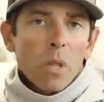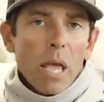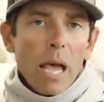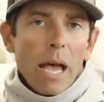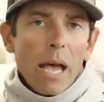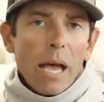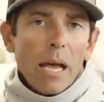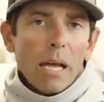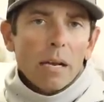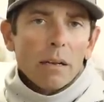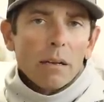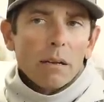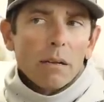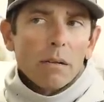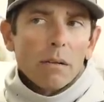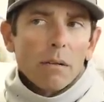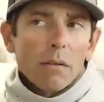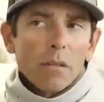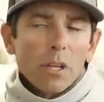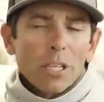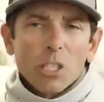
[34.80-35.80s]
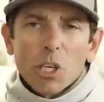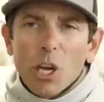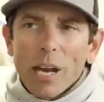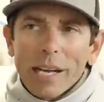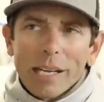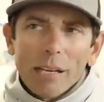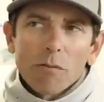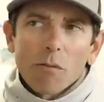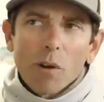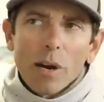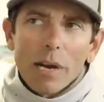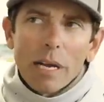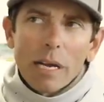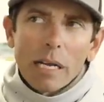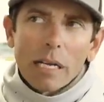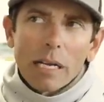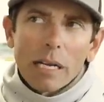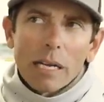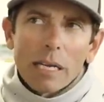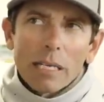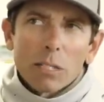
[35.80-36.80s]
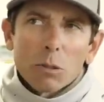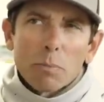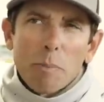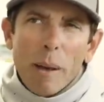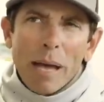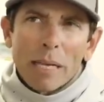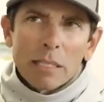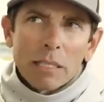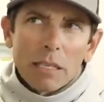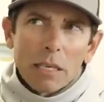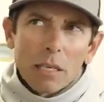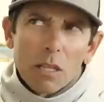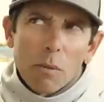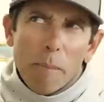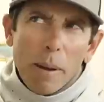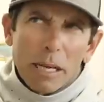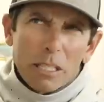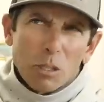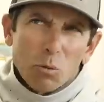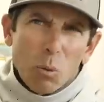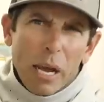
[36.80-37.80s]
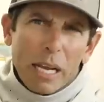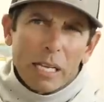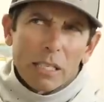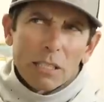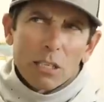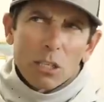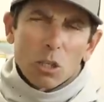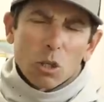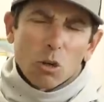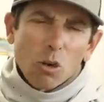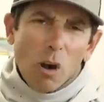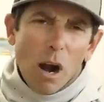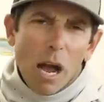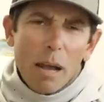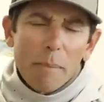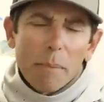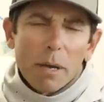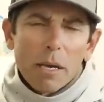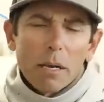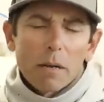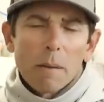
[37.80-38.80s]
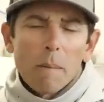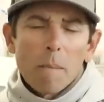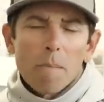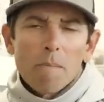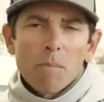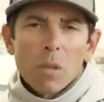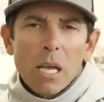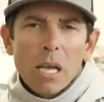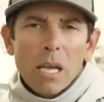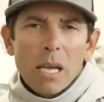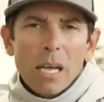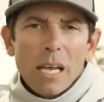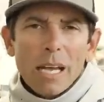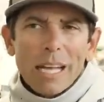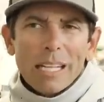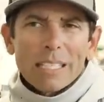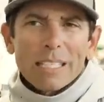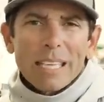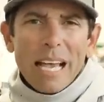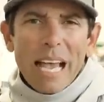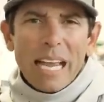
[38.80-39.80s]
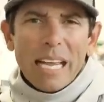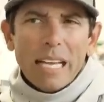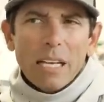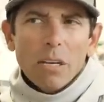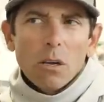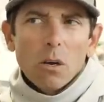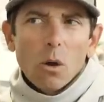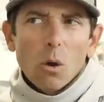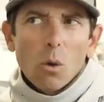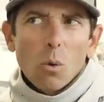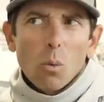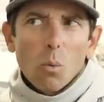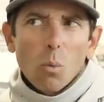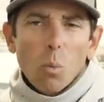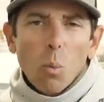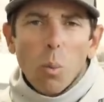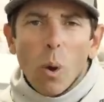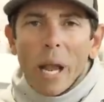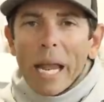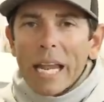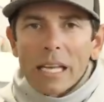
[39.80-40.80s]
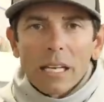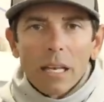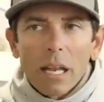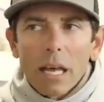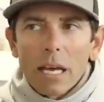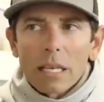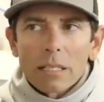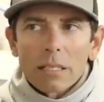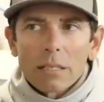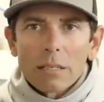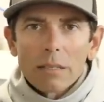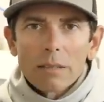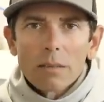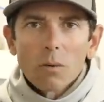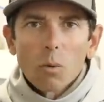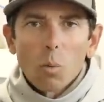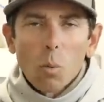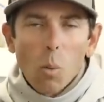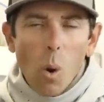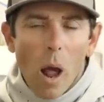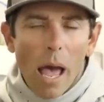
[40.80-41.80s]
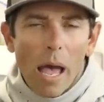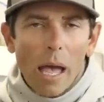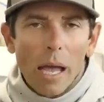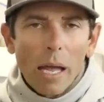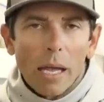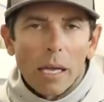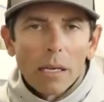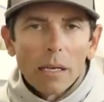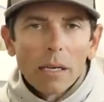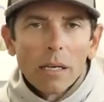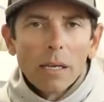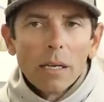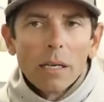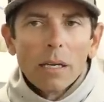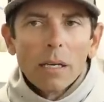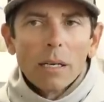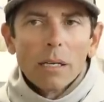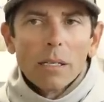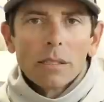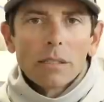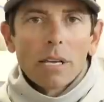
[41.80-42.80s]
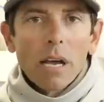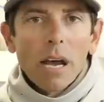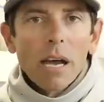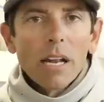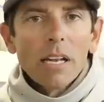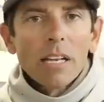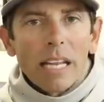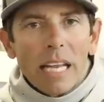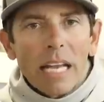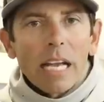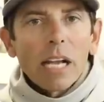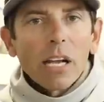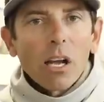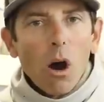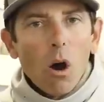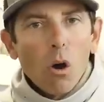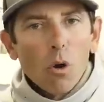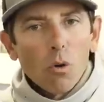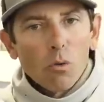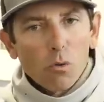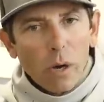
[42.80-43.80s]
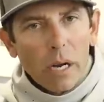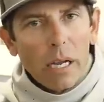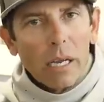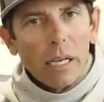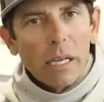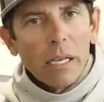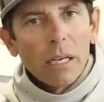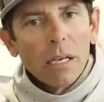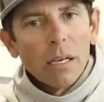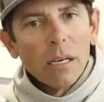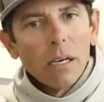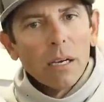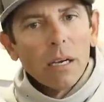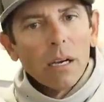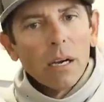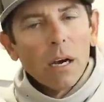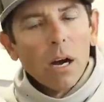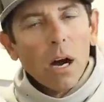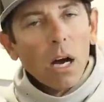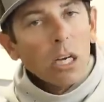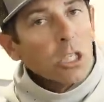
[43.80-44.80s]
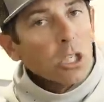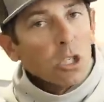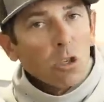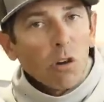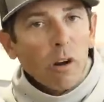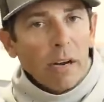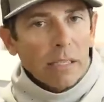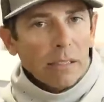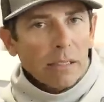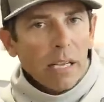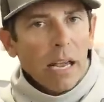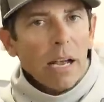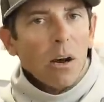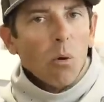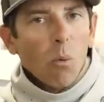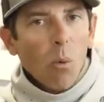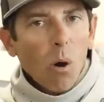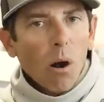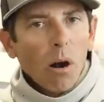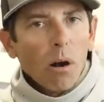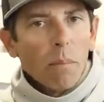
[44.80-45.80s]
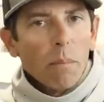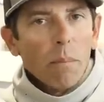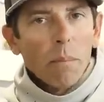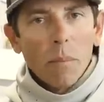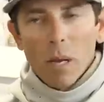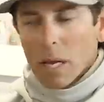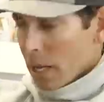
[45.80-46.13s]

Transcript: And the chicken rig is basically, the best way I can describe it, it's a weedless way to Niko rig a straight tail worm.